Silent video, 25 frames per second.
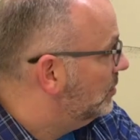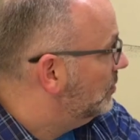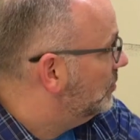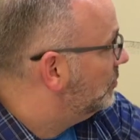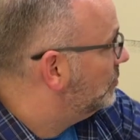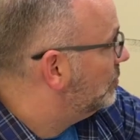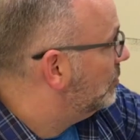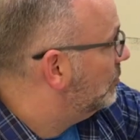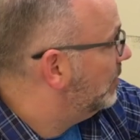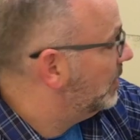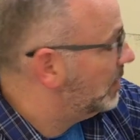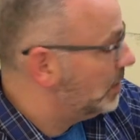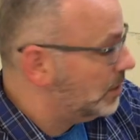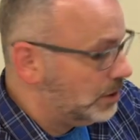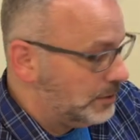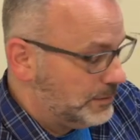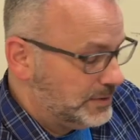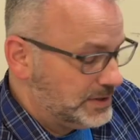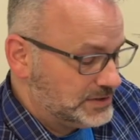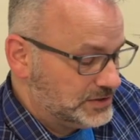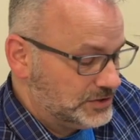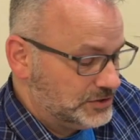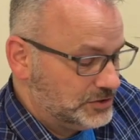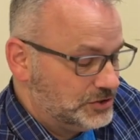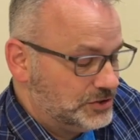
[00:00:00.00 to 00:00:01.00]
So we can
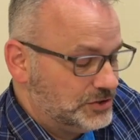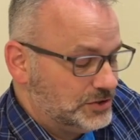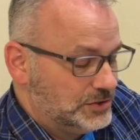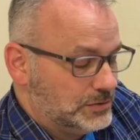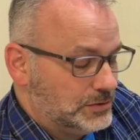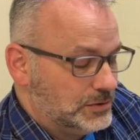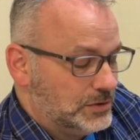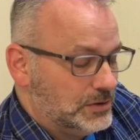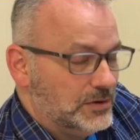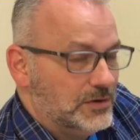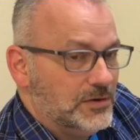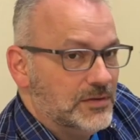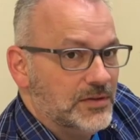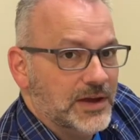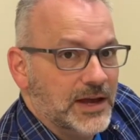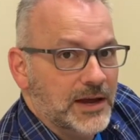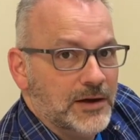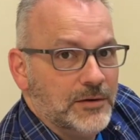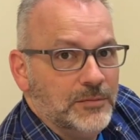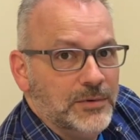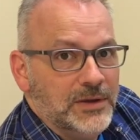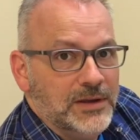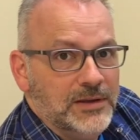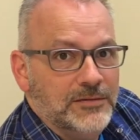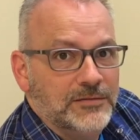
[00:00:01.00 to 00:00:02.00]
always ensure
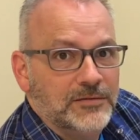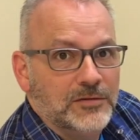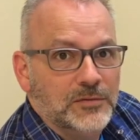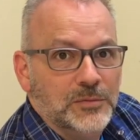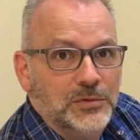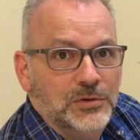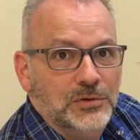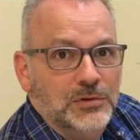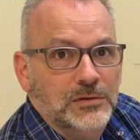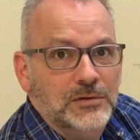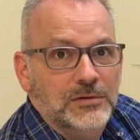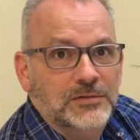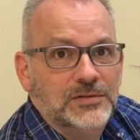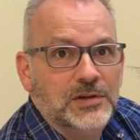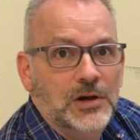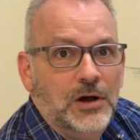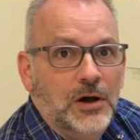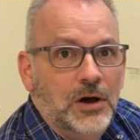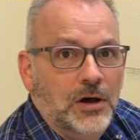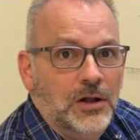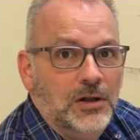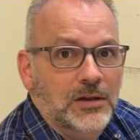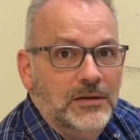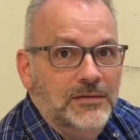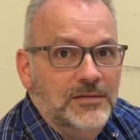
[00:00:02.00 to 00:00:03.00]
that we've removed
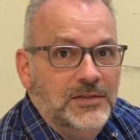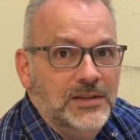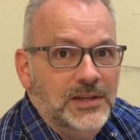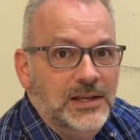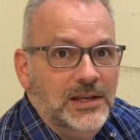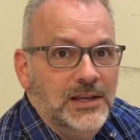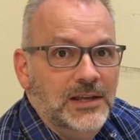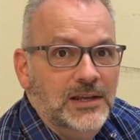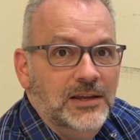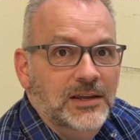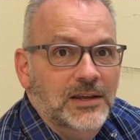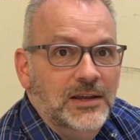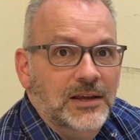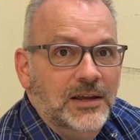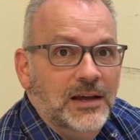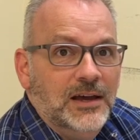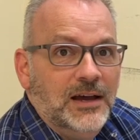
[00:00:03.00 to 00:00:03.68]
all of the